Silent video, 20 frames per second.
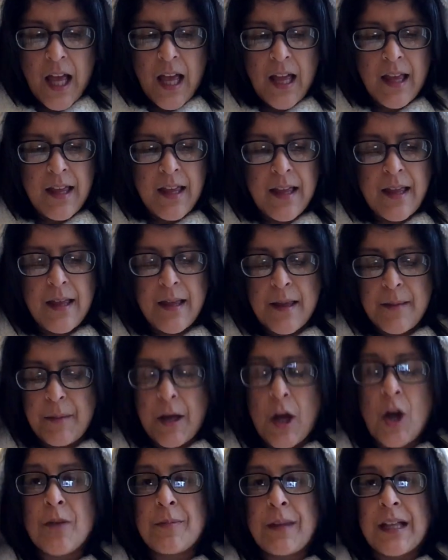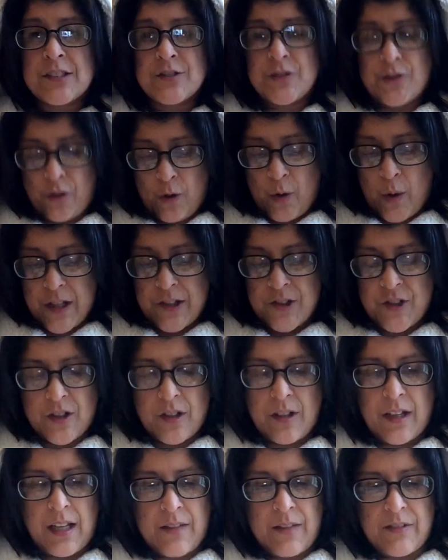I hope that answers your
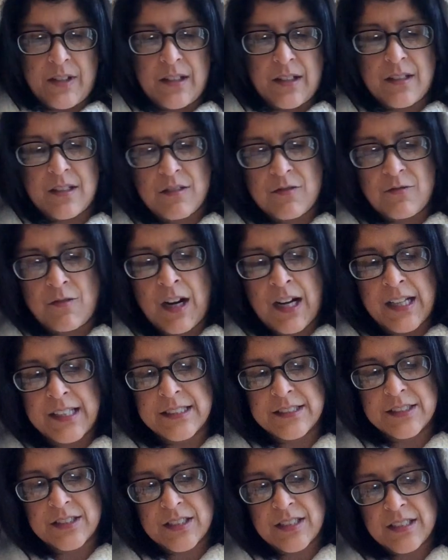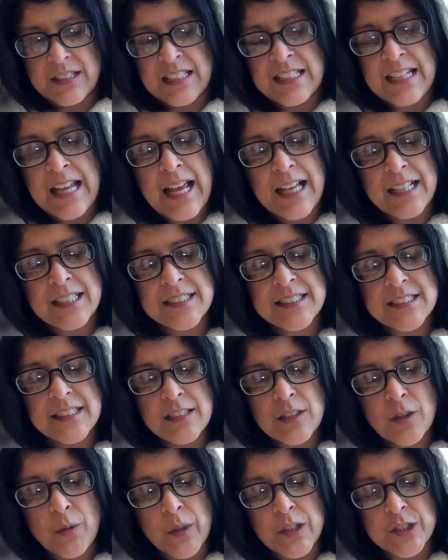question, Kevin. Right, the
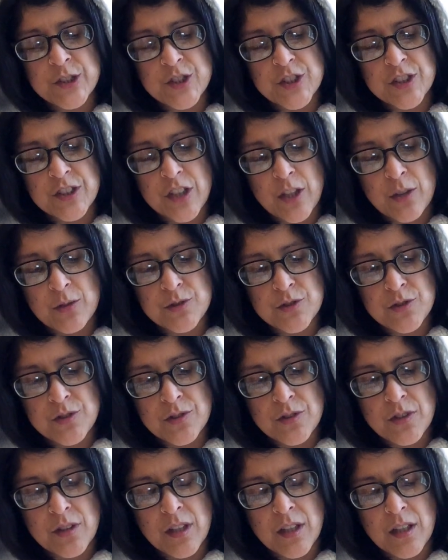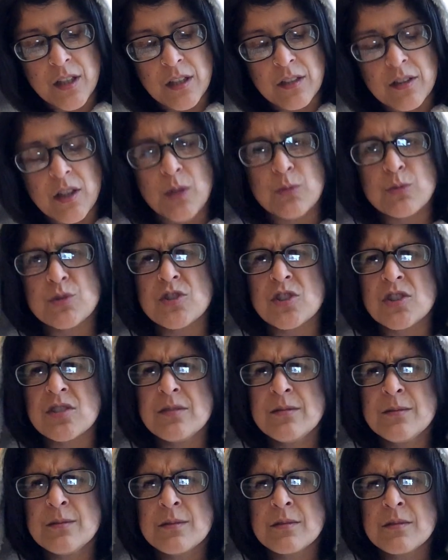next question goes to the
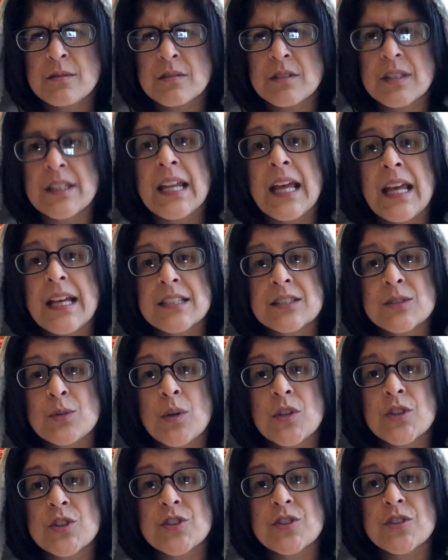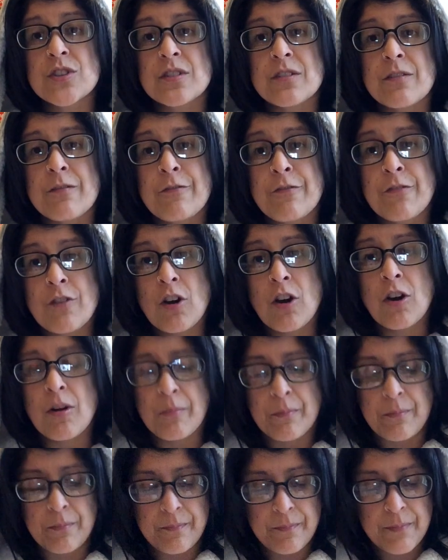next question
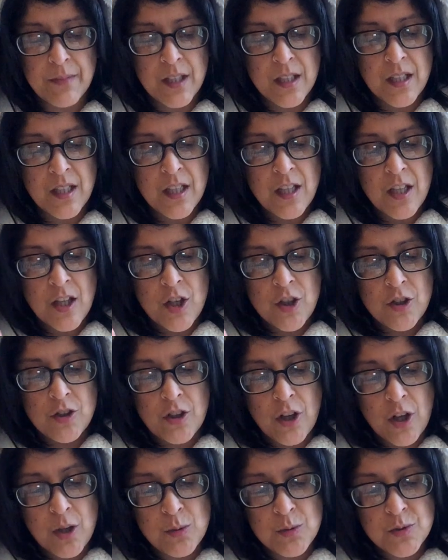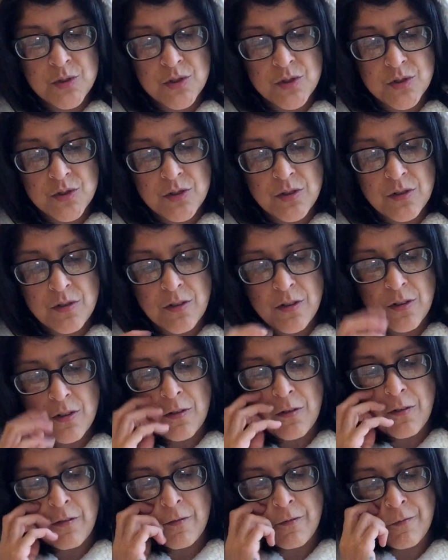from Ghost
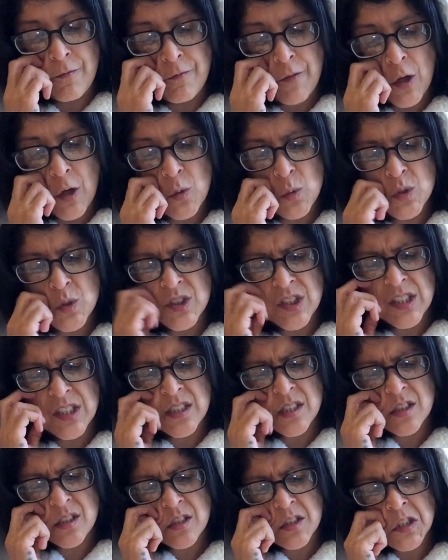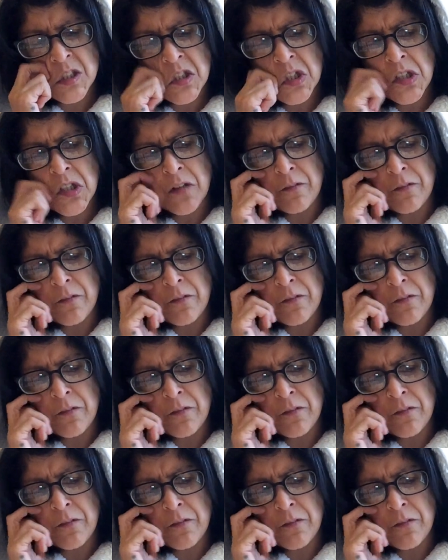Voices.